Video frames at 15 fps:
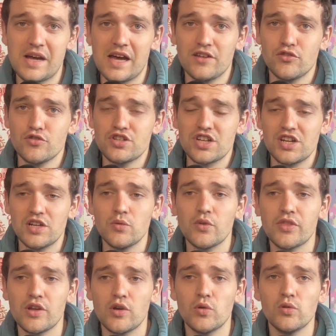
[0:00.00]
Andrew Shinney
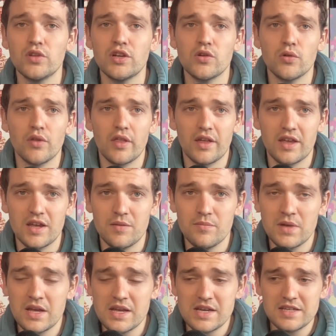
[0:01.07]
with the only goal of the game.